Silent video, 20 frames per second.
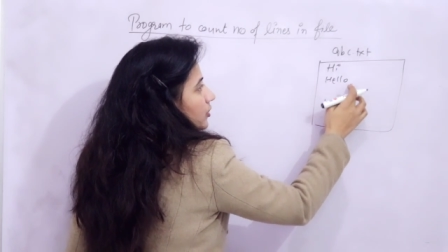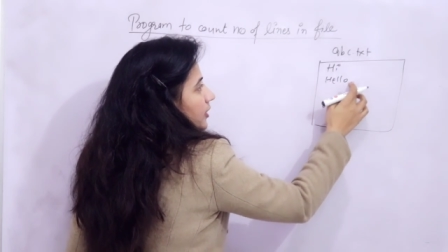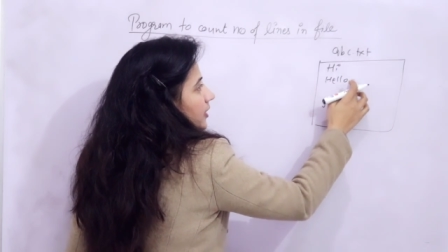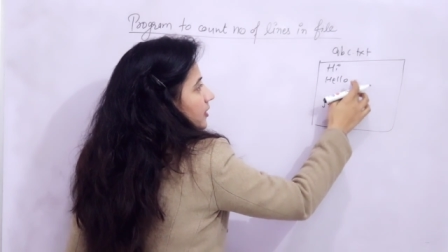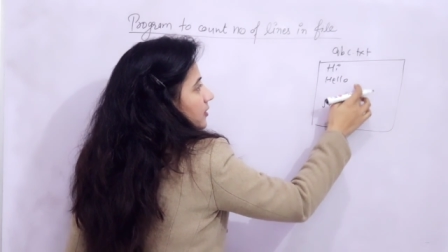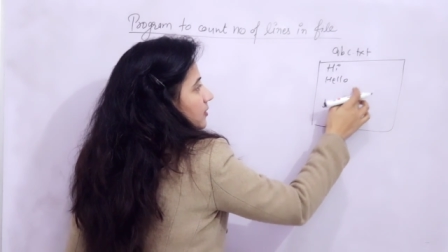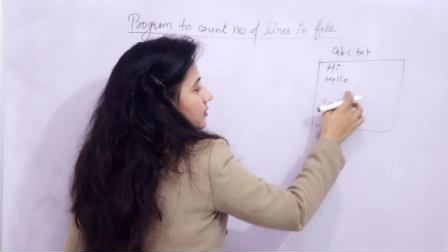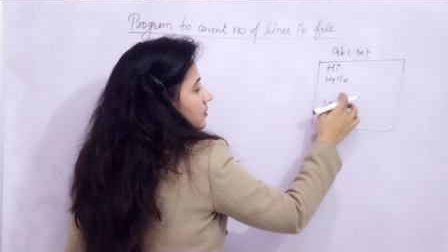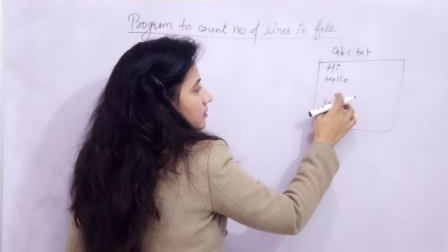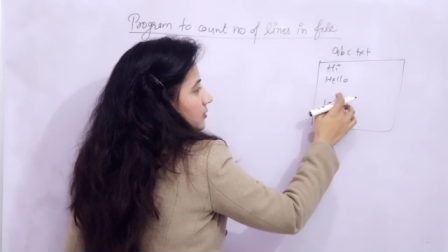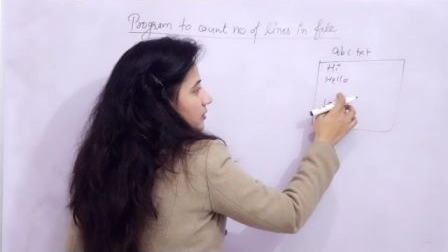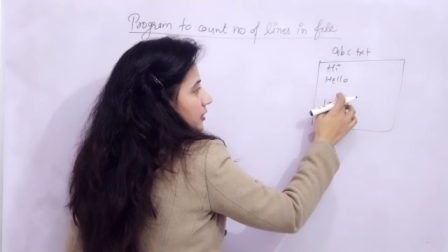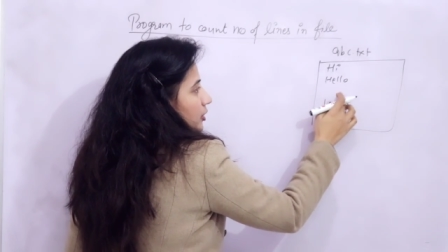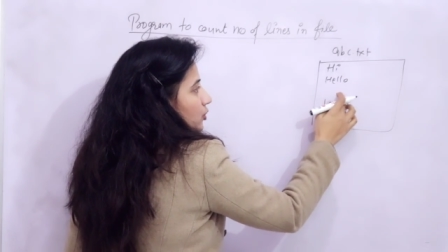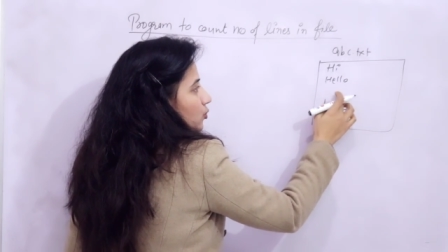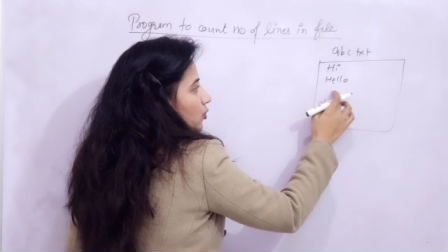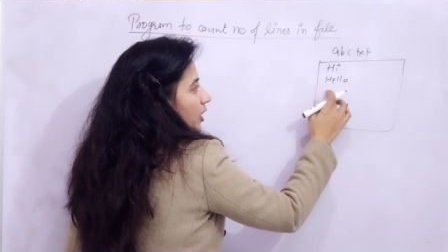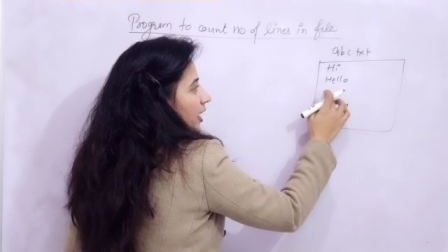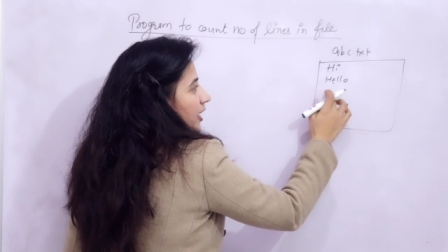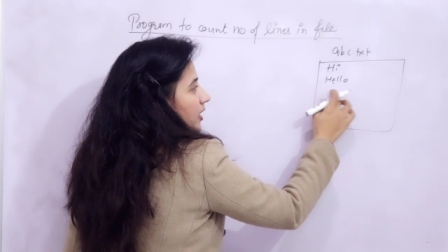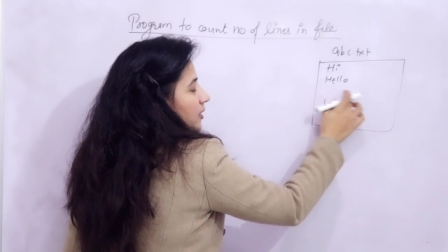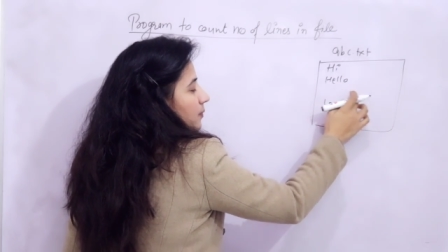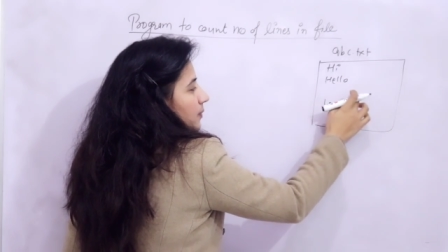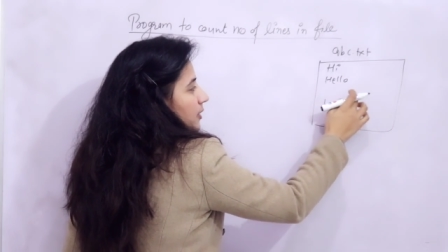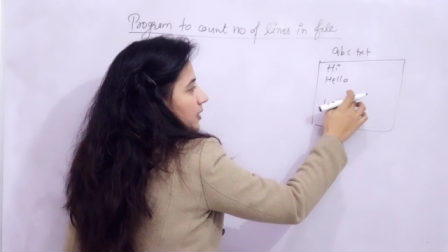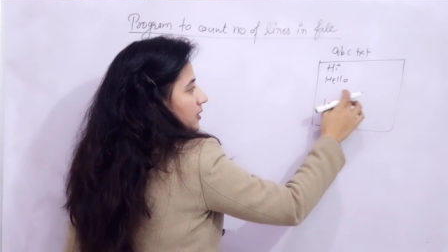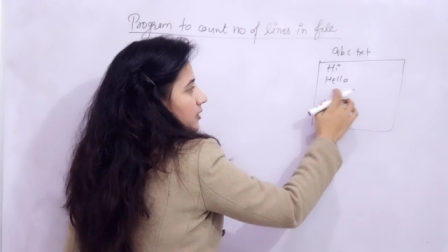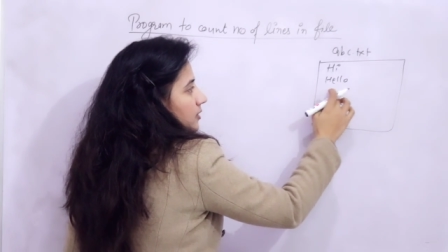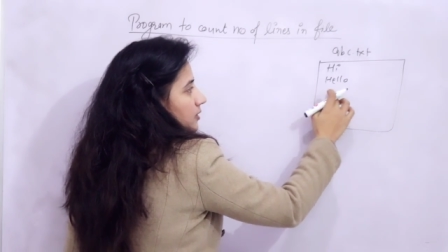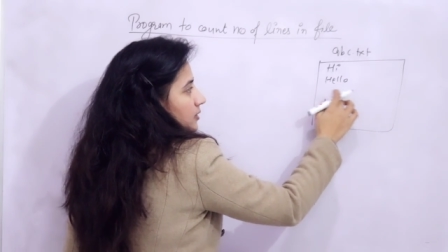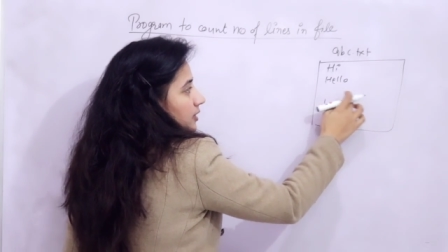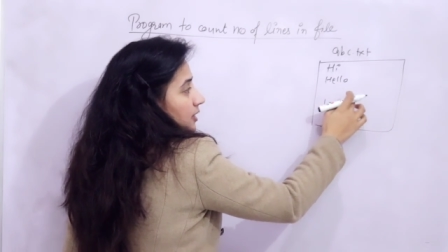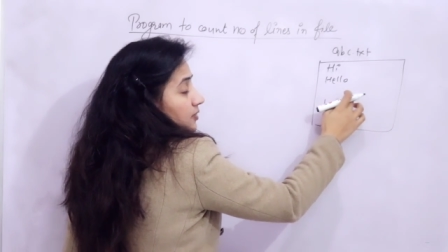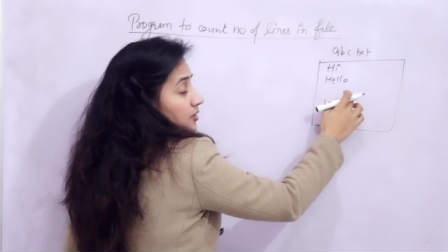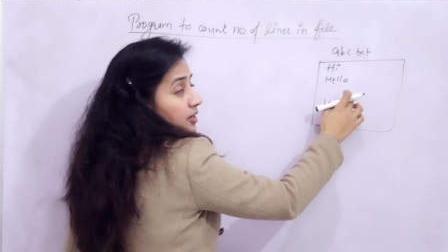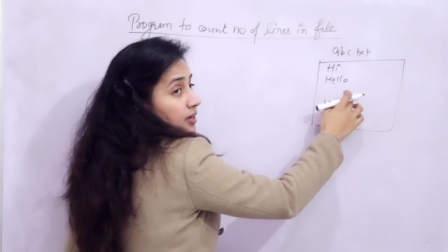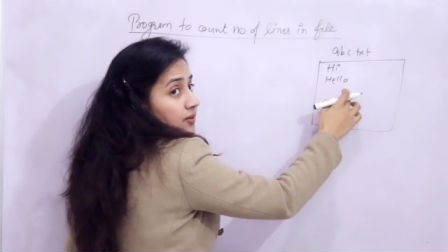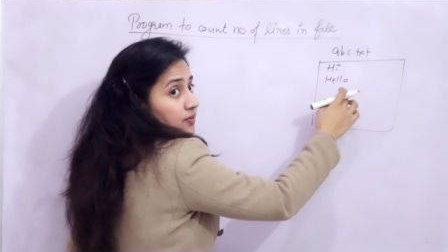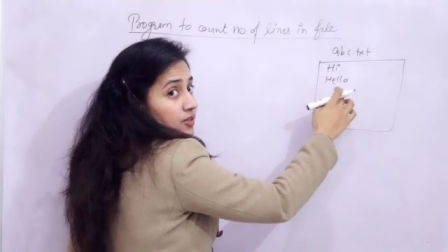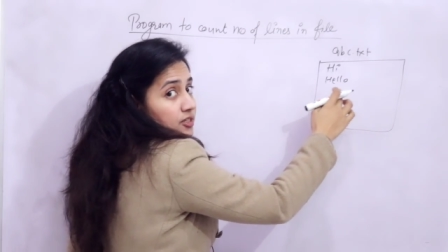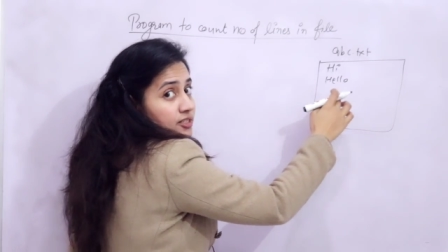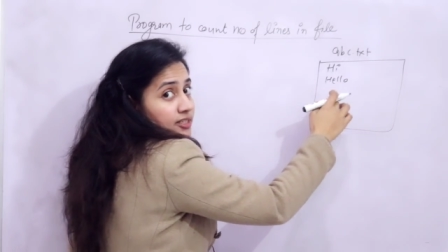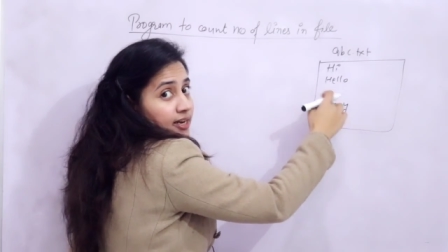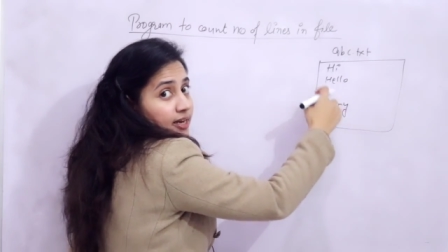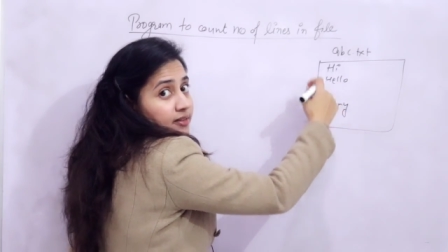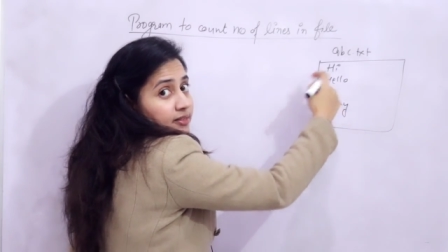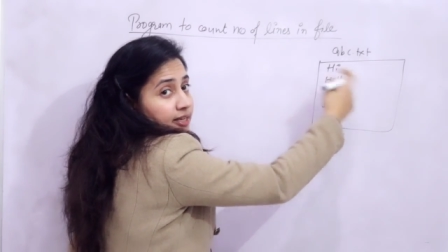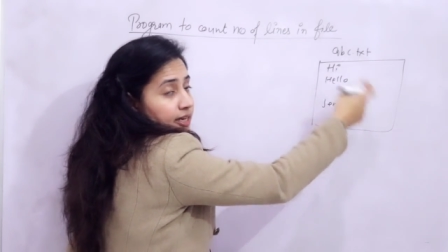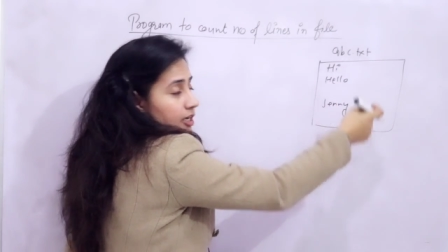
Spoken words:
then new line, but nothing in this line,